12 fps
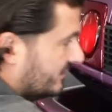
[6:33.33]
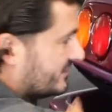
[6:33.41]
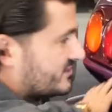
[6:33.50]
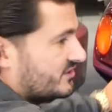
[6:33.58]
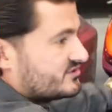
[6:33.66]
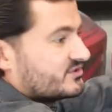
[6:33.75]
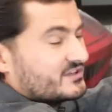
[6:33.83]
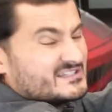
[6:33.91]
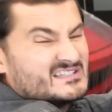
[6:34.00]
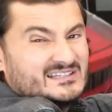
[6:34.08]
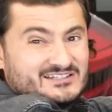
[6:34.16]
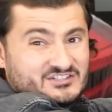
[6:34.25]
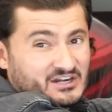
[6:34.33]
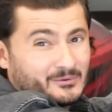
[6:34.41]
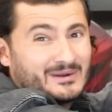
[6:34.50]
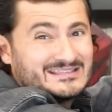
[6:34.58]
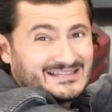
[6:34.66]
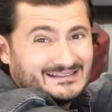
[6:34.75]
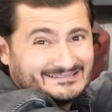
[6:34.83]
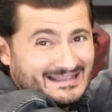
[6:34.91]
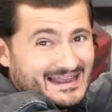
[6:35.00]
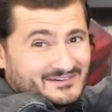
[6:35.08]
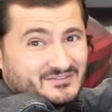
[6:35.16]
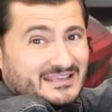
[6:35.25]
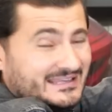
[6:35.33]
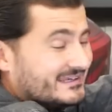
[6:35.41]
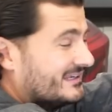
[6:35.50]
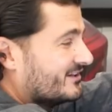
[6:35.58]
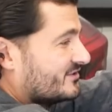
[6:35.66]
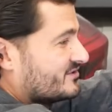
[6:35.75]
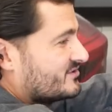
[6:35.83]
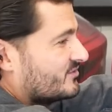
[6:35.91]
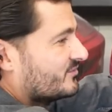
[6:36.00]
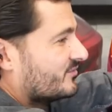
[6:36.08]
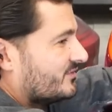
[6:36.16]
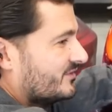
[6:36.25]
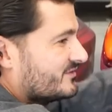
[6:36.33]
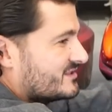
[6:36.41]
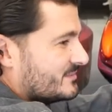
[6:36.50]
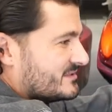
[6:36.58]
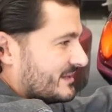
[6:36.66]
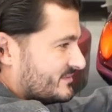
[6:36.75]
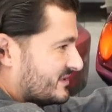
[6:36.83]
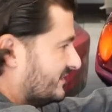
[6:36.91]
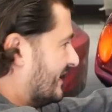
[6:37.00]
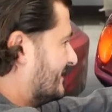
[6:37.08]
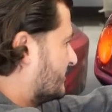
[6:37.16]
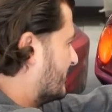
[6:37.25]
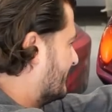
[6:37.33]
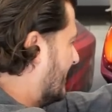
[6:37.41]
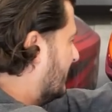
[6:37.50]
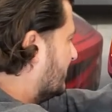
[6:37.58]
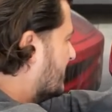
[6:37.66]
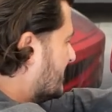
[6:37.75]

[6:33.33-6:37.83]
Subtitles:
It's also because it generates a lot of heat here, so sometimes the lights would melt.